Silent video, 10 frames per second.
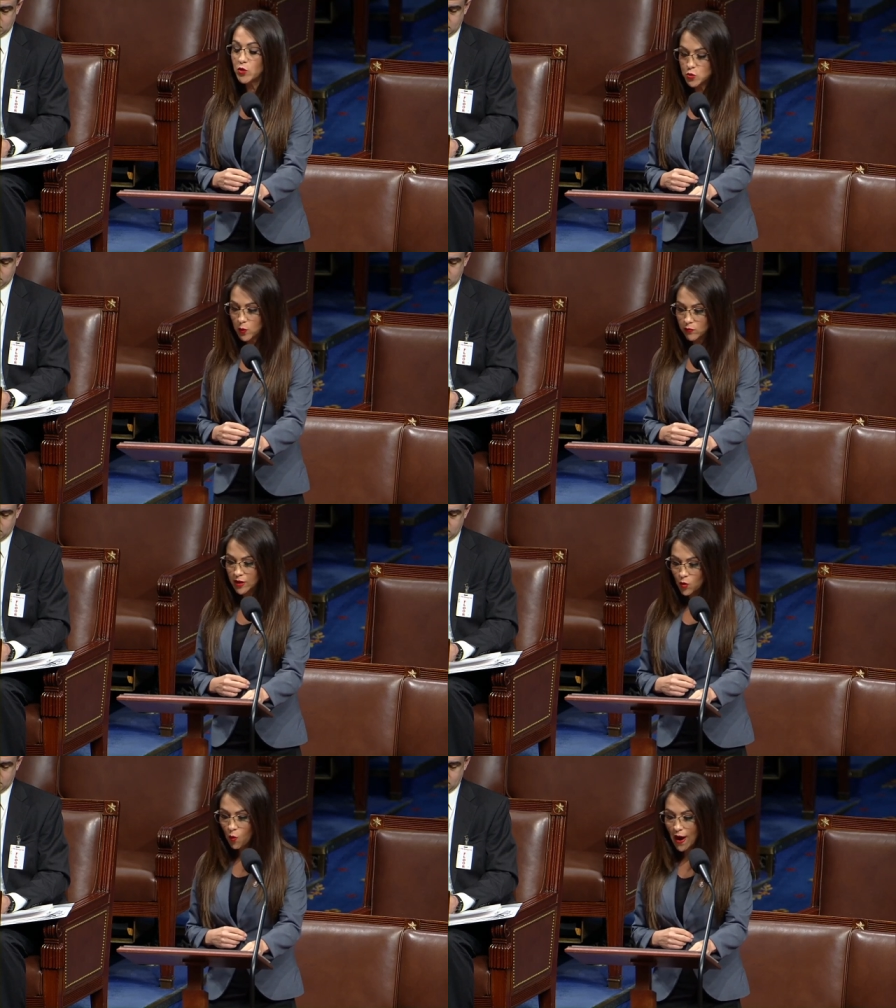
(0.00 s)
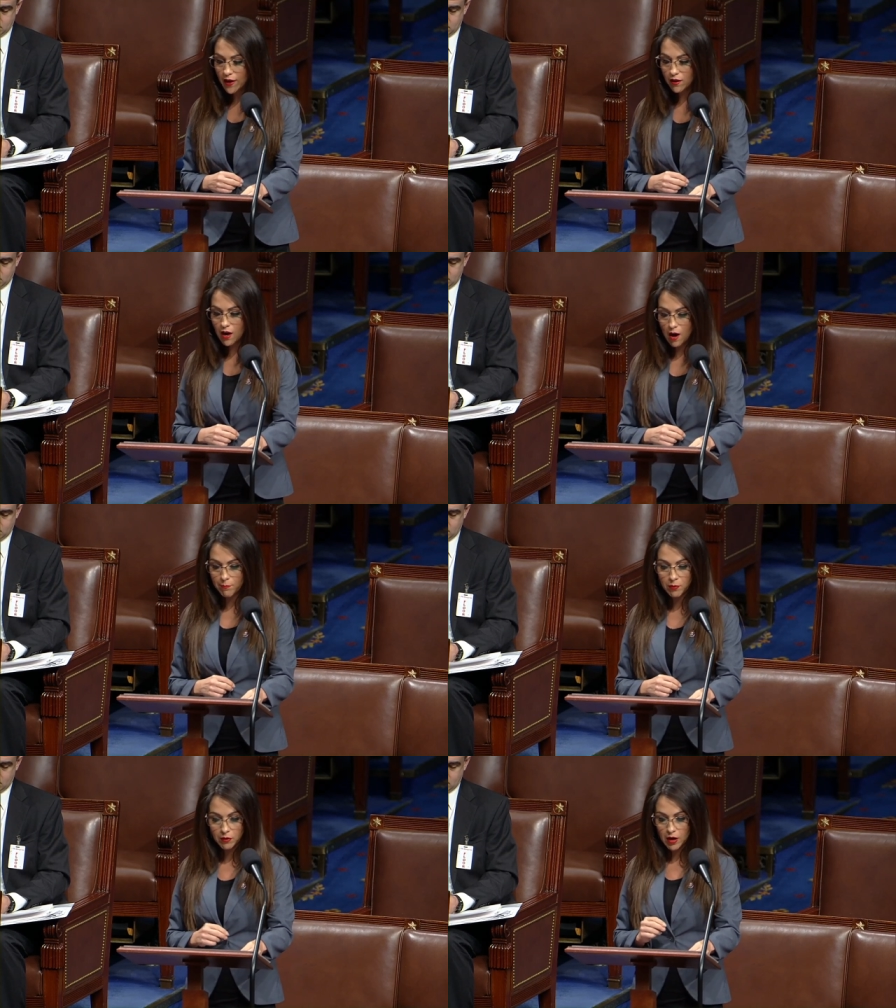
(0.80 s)
which will require
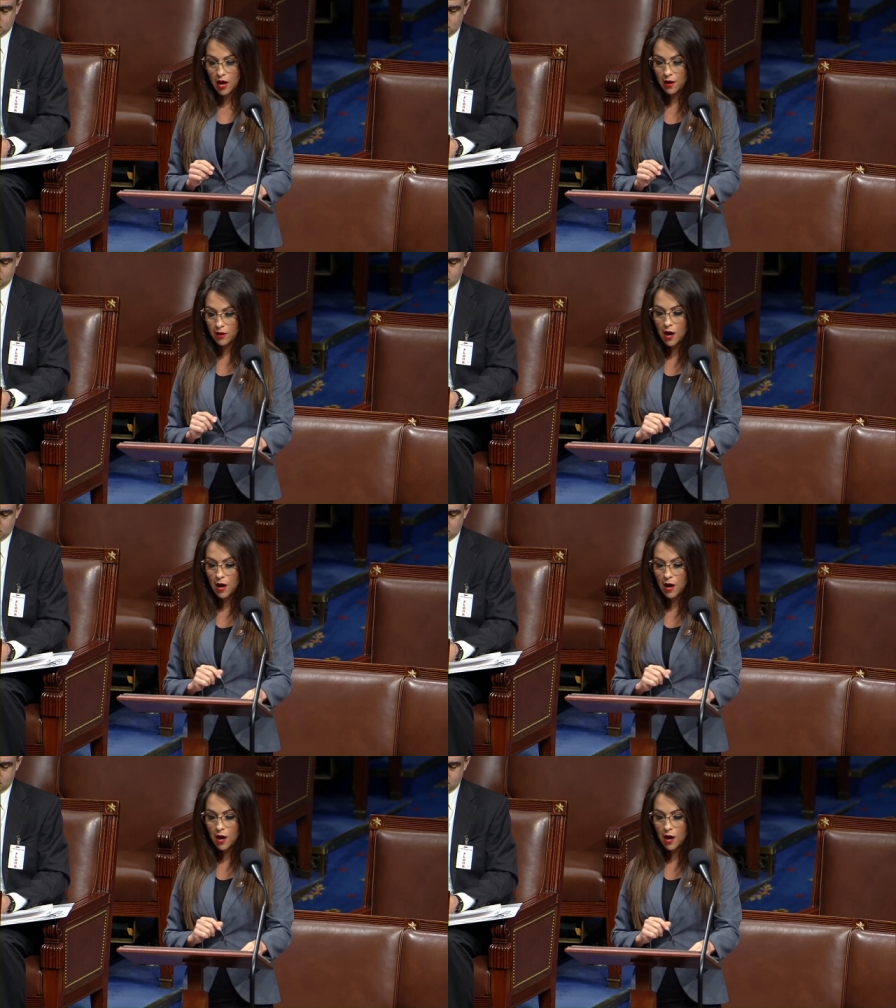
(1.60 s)
Comp uh,